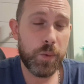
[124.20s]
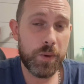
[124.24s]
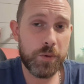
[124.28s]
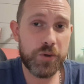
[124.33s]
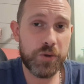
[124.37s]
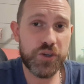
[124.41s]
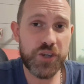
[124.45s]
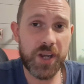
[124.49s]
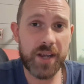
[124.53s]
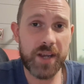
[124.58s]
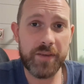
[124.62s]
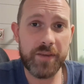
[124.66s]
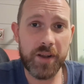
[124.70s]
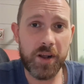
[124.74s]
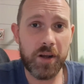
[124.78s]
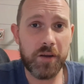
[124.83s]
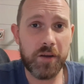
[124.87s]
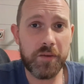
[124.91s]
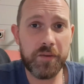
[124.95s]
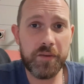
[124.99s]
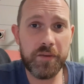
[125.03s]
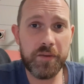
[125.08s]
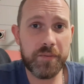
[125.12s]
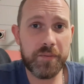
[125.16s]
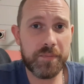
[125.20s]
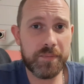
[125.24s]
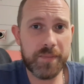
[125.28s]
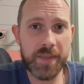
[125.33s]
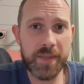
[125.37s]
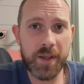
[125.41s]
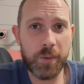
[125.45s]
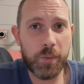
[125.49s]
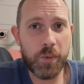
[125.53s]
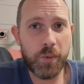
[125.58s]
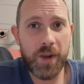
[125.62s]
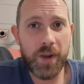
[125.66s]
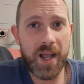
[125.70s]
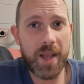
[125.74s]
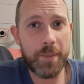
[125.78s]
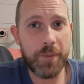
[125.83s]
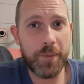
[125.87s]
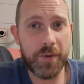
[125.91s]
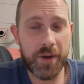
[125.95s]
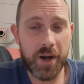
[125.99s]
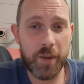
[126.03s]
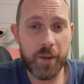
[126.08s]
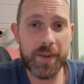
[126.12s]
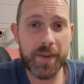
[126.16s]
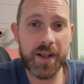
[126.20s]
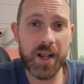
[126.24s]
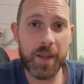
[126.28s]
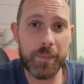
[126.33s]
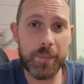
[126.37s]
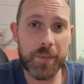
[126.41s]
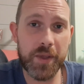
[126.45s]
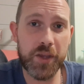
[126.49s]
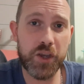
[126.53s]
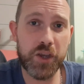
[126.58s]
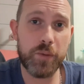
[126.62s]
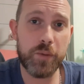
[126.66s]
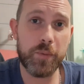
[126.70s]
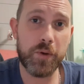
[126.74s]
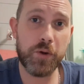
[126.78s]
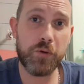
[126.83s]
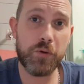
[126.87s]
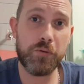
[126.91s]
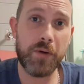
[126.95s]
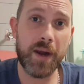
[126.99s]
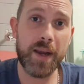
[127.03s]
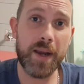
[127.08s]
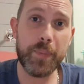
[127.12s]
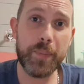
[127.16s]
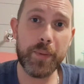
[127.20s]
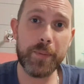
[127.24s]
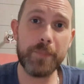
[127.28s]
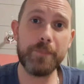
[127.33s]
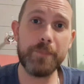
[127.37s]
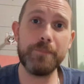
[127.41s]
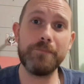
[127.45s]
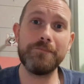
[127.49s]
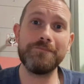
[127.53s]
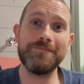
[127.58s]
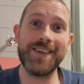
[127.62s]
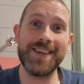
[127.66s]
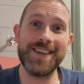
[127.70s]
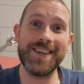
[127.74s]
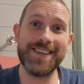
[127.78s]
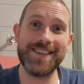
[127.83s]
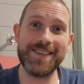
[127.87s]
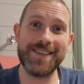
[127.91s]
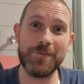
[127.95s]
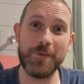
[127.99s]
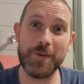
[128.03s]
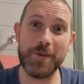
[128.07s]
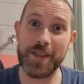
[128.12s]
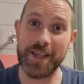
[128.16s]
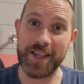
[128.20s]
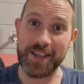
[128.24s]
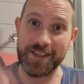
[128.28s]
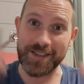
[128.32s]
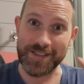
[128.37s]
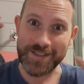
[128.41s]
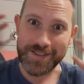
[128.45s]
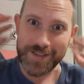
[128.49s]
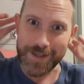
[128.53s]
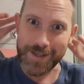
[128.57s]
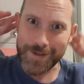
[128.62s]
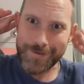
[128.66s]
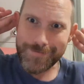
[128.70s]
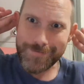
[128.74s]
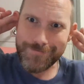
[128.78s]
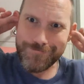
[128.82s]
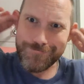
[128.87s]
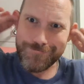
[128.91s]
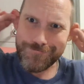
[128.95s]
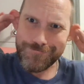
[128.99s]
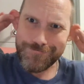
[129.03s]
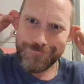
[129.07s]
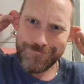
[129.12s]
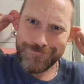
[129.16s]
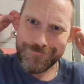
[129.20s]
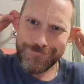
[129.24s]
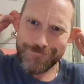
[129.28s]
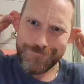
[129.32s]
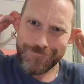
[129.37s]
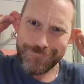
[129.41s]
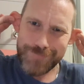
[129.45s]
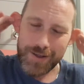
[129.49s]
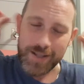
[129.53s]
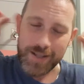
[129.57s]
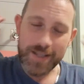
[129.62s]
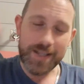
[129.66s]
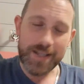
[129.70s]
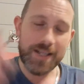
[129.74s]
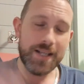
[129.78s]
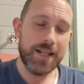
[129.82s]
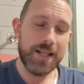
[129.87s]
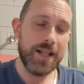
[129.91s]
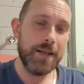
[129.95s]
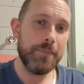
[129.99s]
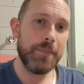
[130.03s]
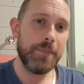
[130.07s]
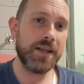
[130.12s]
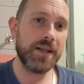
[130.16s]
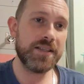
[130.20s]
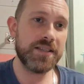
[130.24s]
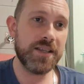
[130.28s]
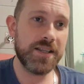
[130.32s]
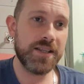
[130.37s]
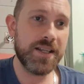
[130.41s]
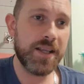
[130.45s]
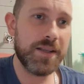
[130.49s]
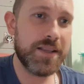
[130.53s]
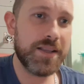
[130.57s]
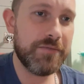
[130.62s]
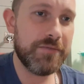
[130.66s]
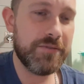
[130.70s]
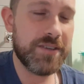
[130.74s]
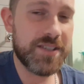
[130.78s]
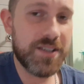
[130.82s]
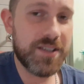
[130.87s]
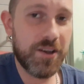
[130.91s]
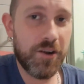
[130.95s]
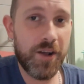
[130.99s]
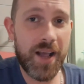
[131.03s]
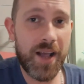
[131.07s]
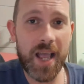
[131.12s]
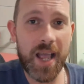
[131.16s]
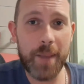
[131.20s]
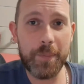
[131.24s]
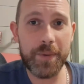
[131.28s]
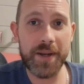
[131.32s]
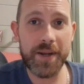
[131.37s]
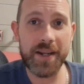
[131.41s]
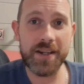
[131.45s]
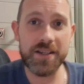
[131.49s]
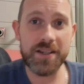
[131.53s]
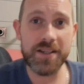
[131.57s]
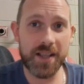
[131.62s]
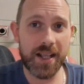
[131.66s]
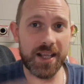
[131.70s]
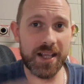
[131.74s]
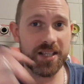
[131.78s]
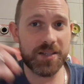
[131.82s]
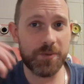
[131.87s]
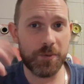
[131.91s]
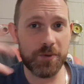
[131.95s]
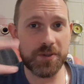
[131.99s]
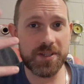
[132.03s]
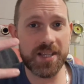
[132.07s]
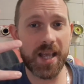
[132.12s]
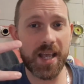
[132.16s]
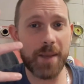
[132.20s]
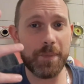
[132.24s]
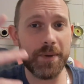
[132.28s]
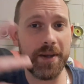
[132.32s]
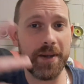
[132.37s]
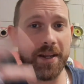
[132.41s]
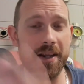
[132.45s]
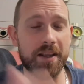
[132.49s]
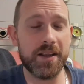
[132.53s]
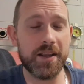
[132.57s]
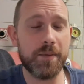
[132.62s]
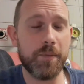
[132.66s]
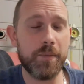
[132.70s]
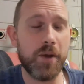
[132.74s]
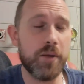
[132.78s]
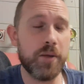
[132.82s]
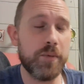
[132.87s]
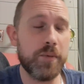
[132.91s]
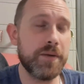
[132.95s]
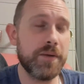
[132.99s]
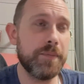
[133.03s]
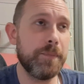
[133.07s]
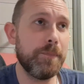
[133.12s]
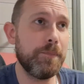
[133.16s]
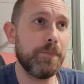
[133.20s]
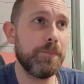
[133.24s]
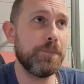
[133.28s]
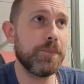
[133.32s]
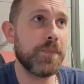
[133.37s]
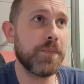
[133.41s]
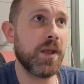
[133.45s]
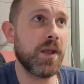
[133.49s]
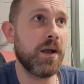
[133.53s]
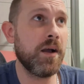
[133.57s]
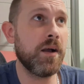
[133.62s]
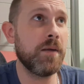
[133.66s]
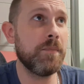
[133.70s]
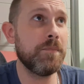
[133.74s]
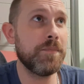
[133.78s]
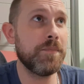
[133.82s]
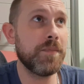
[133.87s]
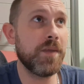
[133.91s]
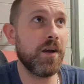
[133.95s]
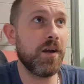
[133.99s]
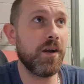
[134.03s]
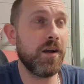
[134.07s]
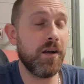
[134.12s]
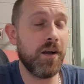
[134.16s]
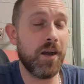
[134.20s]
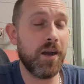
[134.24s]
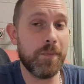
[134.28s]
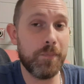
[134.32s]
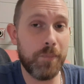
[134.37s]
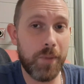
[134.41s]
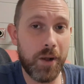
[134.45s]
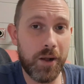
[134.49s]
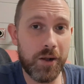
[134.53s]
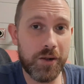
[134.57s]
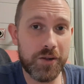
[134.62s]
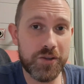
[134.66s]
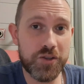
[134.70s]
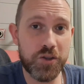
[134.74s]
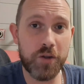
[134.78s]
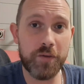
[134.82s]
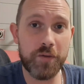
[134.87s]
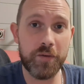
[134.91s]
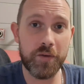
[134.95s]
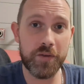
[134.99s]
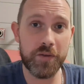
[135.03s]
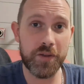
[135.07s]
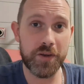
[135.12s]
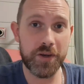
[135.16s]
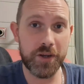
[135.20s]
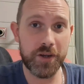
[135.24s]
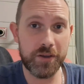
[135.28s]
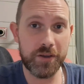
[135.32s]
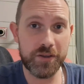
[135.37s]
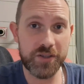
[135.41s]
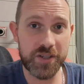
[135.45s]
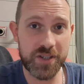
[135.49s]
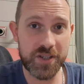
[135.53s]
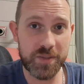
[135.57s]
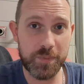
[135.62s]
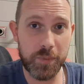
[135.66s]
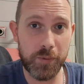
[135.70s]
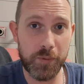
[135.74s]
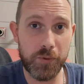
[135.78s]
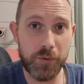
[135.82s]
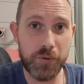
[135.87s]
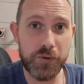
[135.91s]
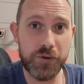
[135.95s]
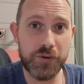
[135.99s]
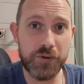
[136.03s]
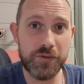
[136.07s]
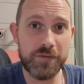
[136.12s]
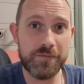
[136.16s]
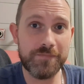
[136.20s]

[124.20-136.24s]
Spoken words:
shave it off. It will happen. I'll become the human grape with ears. But there is a lot happening, so that's what's happening at the moment. I'm marked off on the nurses board